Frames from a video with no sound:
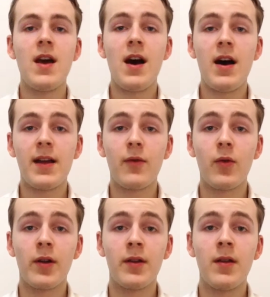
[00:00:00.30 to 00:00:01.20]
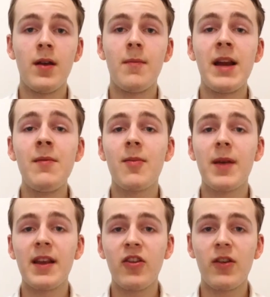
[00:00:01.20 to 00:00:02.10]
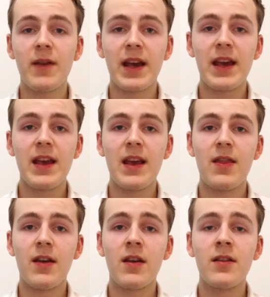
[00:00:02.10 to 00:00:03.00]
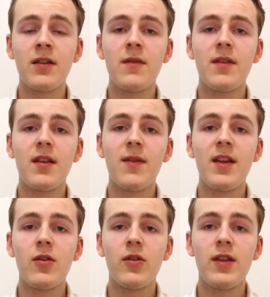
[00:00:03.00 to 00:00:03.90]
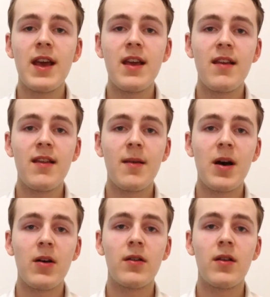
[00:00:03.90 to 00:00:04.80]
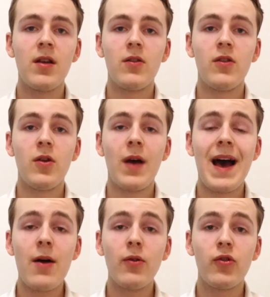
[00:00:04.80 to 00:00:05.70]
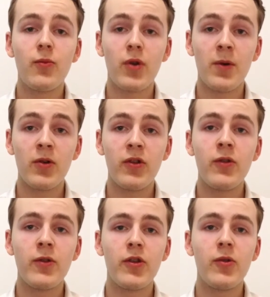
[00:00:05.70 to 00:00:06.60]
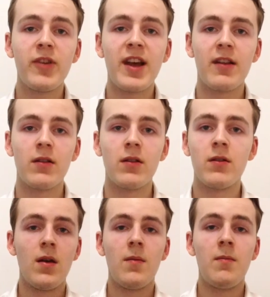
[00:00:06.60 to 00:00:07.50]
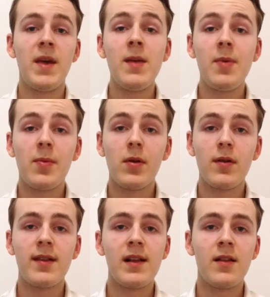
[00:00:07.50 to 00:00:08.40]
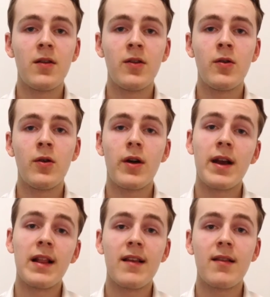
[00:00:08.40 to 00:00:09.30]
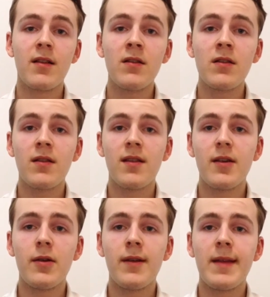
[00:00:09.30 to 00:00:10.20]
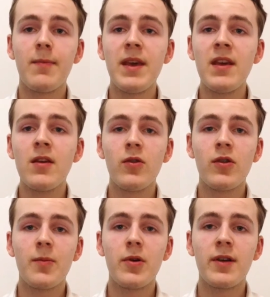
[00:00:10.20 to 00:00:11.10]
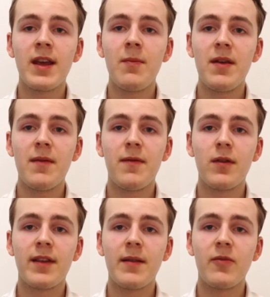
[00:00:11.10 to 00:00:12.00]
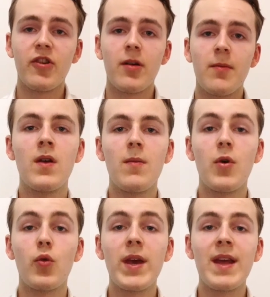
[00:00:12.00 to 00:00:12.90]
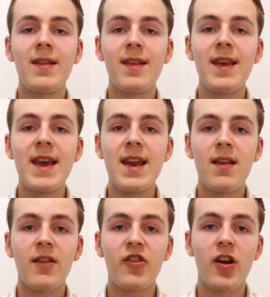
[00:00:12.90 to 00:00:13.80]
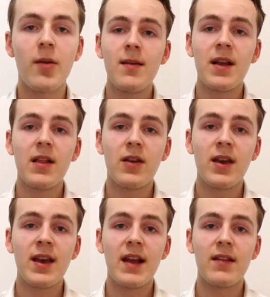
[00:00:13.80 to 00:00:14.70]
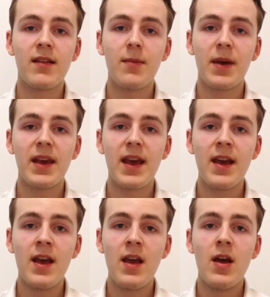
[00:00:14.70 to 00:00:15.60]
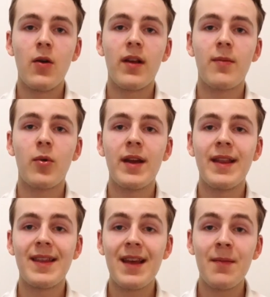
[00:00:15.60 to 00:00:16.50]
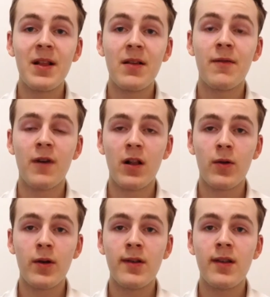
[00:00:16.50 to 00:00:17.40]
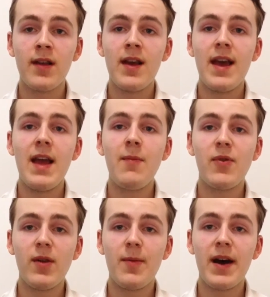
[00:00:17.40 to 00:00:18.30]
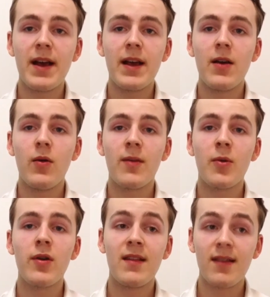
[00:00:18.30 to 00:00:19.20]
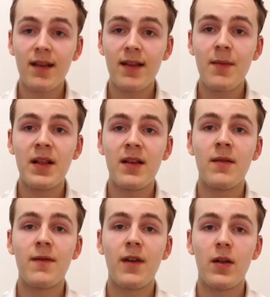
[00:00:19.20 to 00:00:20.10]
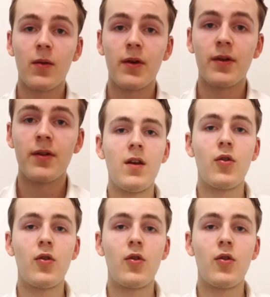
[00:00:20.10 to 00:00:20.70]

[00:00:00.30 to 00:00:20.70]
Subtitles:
Hi everyone, my name is Patrick Chavary and the content of this video today is about know how to promote your YouTube channel. Many people still don't know or at least don't consider that being a YouTuber can be a full-time job. But we can see it is a job by looking at Cyprien, who has more than 10 million followers, and PewDiePie, who has more than 60 million followers.